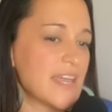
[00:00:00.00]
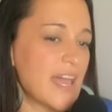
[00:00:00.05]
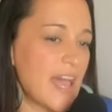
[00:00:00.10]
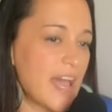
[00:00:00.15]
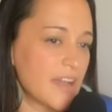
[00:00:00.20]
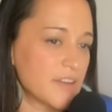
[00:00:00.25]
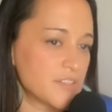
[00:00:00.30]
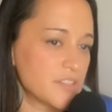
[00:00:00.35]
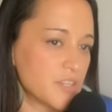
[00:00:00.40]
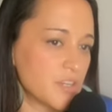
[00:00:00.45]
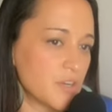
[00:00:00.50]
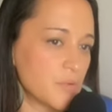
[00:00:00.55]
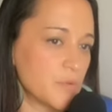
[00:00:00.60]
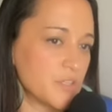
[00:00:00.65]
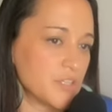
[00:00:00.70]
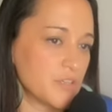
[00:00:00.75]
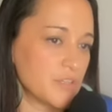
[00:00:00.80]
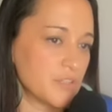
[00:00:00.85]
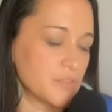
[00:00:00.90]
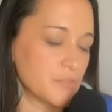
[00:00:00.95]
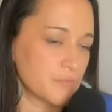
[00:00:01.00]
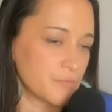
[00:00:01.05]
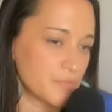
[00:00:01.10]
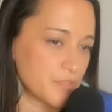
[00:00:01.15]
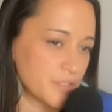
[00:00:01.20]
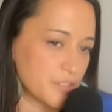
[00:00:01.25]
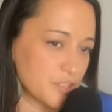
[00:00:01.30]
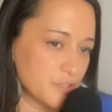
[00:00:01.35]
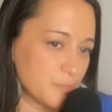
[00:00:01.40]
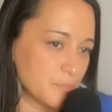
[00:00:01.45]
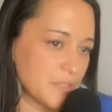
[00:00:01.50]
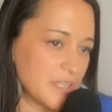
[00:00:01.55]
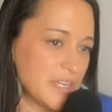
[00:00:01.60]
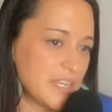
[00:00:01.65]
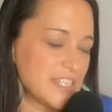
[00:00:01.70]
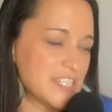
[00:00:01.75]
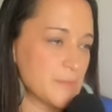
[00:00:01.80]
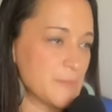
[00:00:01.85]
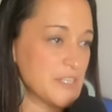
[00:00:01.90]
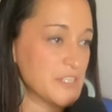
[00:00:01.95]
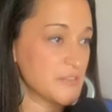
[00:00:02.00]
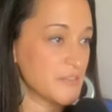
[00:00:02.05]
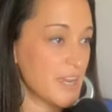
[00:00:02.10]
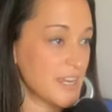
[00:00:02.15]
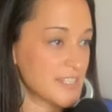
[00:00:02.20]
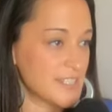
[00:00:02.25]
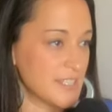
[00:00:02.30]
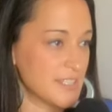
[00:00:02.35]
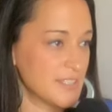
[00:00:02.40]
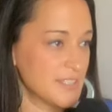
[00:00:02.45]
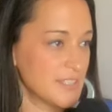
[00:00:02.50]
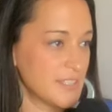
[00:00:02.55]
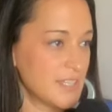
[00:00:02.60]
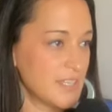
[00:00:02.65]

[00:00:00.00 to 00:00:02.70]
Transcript: actor when you're in the room to be directed